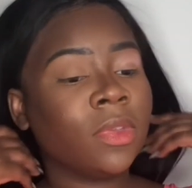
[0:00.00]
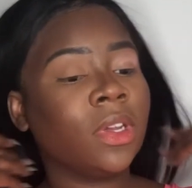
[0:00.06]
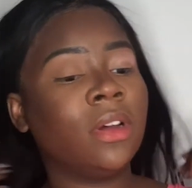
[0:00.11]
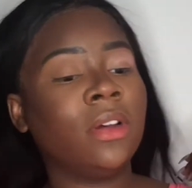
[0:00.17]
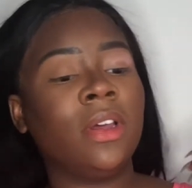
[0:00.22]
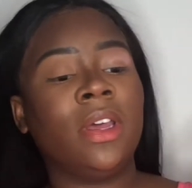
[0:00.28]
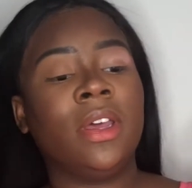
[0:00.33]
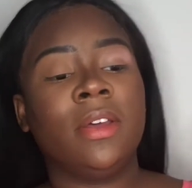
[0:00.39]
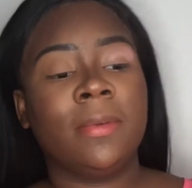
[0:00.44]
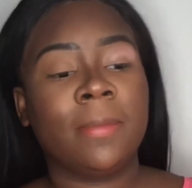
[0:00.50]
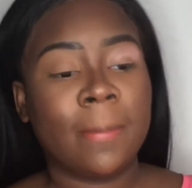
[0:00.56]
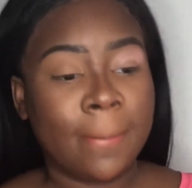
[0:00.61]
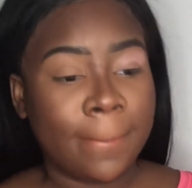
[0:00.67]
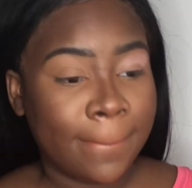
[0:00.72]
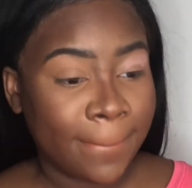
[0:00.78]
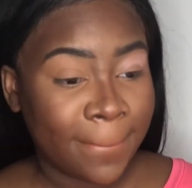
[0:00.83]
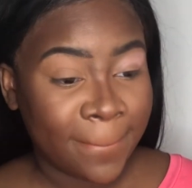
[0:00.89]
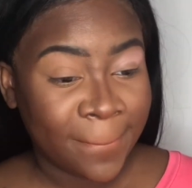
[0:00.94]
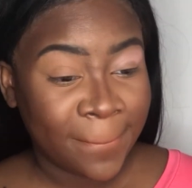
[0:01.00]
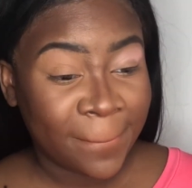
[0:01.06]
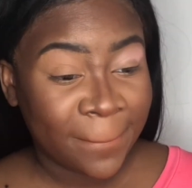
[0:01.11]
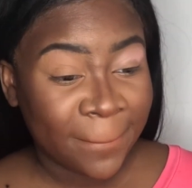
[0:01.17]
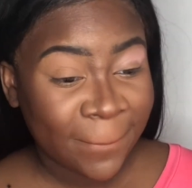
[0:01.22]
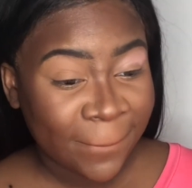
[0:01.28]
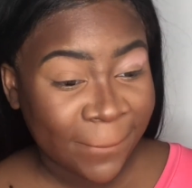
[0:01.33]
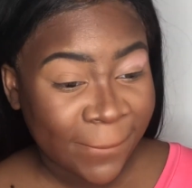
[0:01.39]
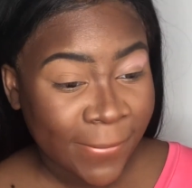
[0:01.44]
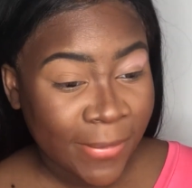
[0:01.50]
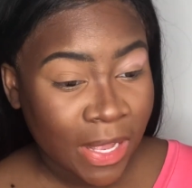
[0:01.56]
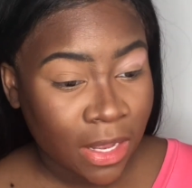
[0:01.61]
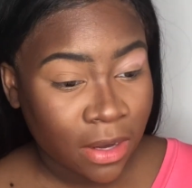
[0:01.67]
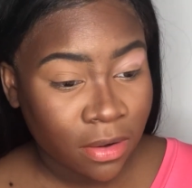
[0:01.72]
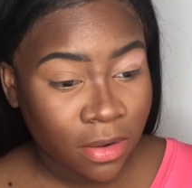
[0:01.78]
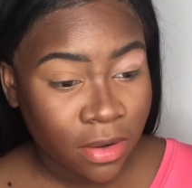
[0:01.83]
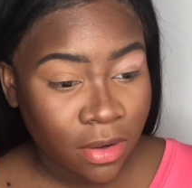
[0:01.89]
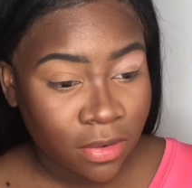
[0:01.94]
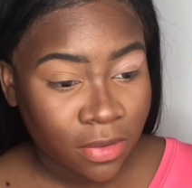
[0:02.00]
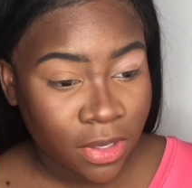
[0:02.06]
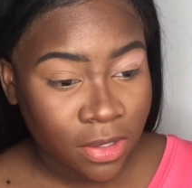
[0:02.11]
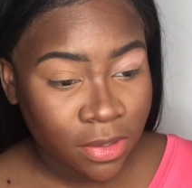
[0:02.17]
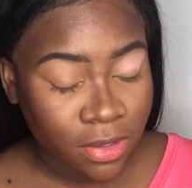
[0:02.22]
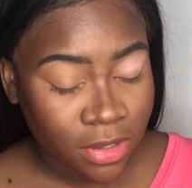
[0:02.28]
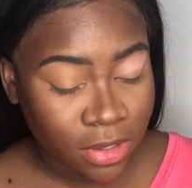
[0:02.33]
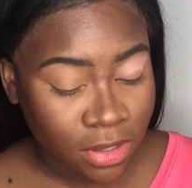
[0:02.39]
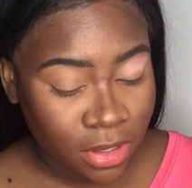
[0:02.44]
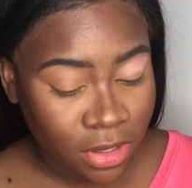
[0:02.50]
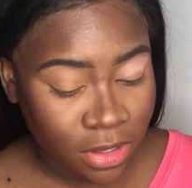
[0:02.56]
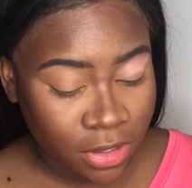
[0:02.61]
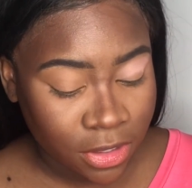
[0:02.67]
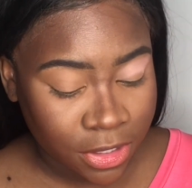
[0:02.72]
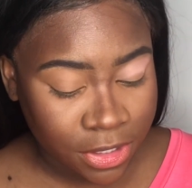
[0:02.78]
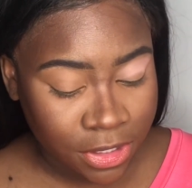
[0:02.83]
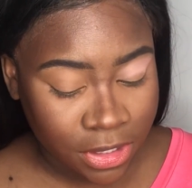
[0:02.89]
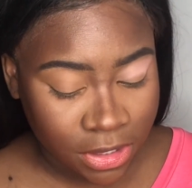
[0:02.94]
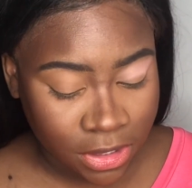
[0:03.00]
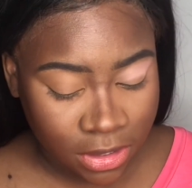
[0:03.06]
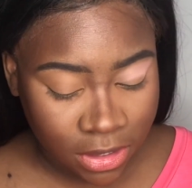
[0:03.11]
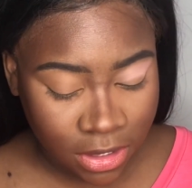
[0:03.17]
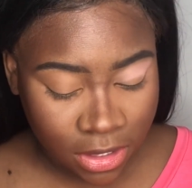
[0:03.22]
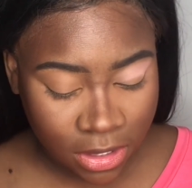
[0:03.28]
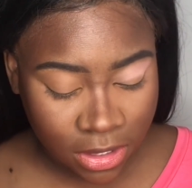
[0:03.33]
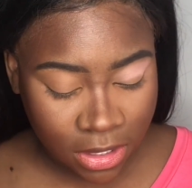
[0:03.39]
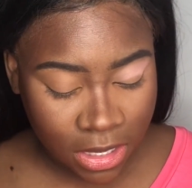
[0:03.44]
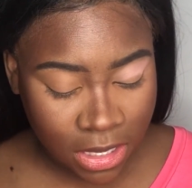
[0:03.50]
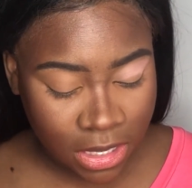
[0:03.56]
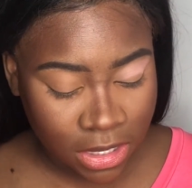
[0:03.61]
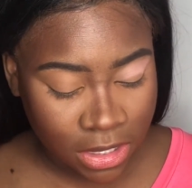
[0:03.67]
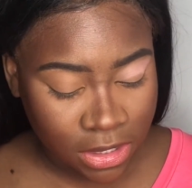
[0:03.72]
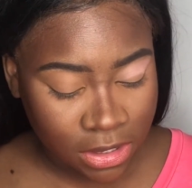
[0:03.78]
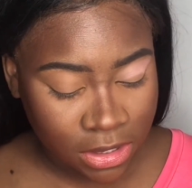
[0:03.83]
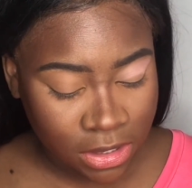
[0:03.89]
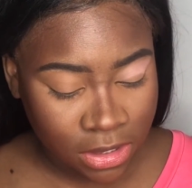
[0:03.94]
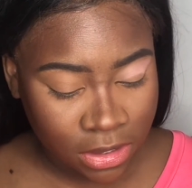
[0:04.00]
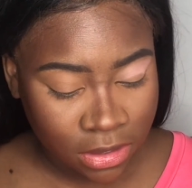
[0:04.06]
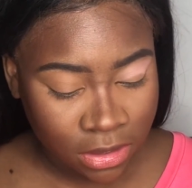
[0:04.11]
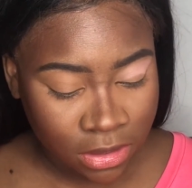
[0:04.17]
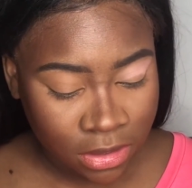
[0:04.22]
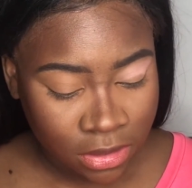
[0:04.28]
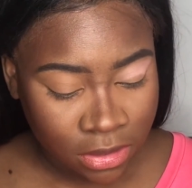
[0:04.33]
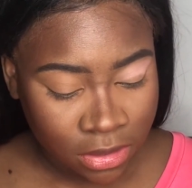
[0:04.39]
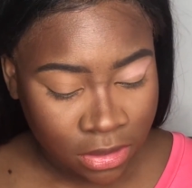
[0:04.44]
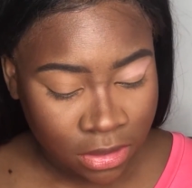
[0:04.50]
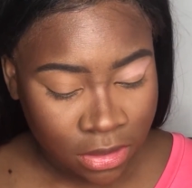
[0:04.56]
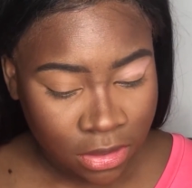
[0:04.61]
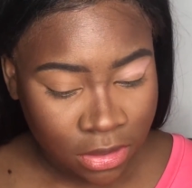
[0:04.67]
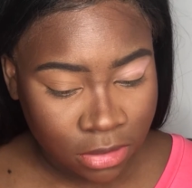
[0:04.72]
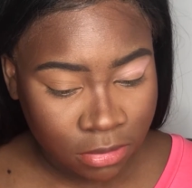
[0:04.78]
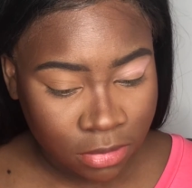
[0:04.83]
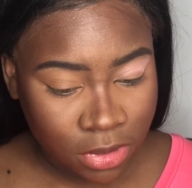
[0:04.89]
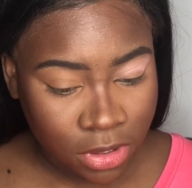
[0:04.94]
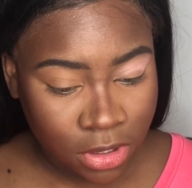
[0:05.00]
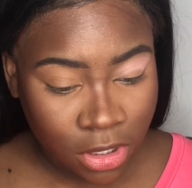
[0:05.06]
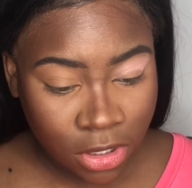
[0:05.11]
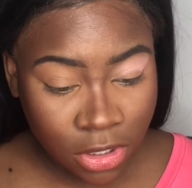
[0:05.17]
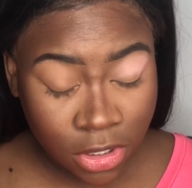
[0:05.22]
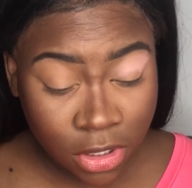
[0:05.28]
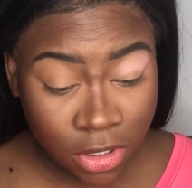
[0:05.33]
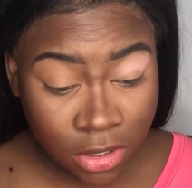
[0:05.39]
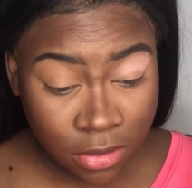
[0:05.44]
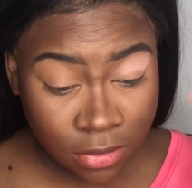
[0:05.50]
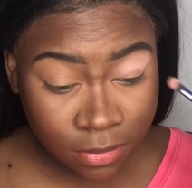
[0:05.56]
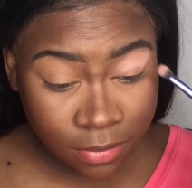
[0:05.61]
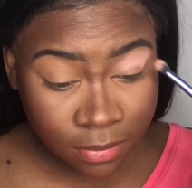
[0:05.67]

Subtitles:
Okay. I don't know if this is a good transition color, guys. Skirt.